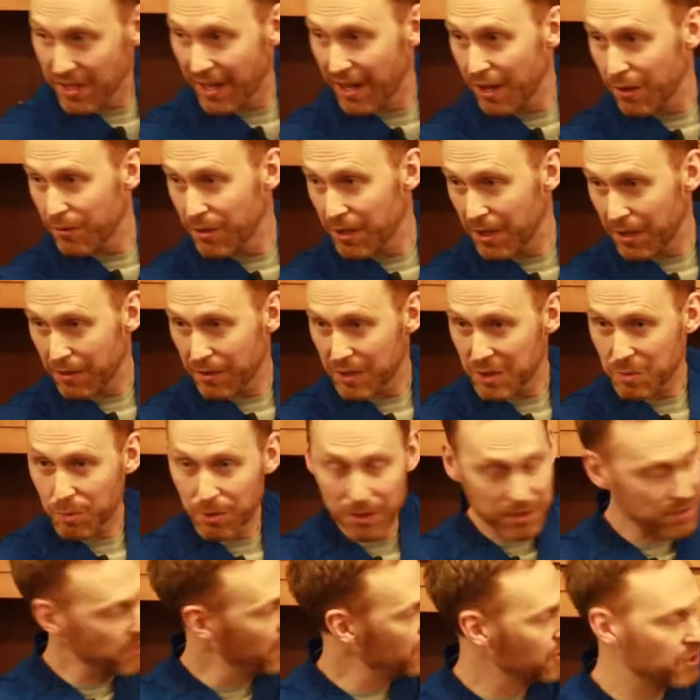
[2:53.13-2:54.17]
guy over here. This
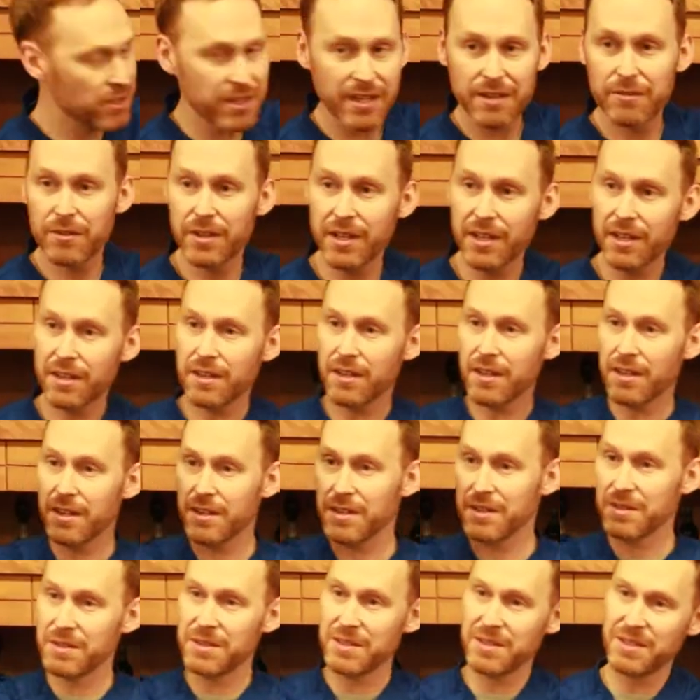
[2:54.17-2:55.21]
priest. I should have like uh,
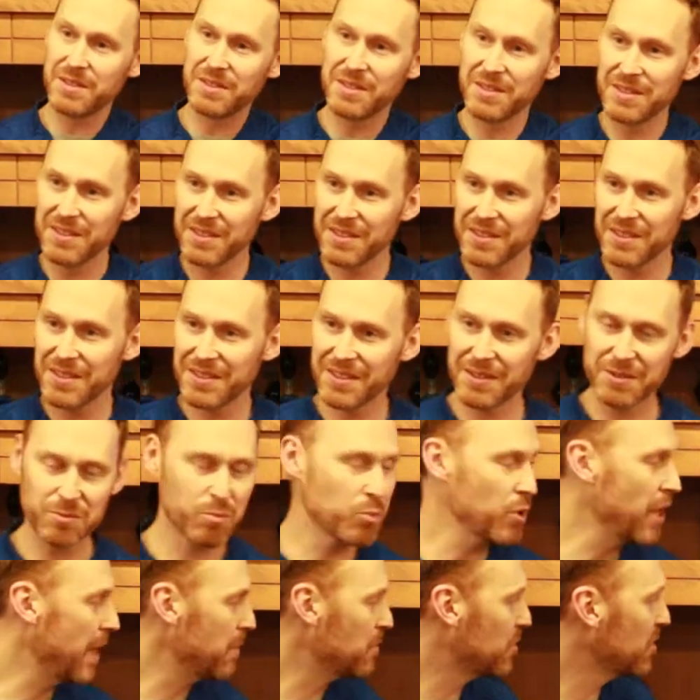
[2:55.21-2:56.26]

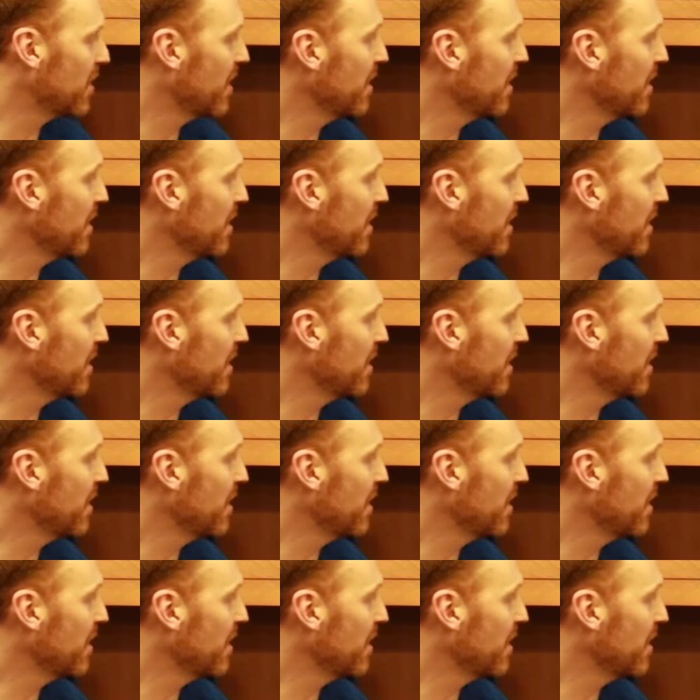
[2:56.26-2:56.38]
props.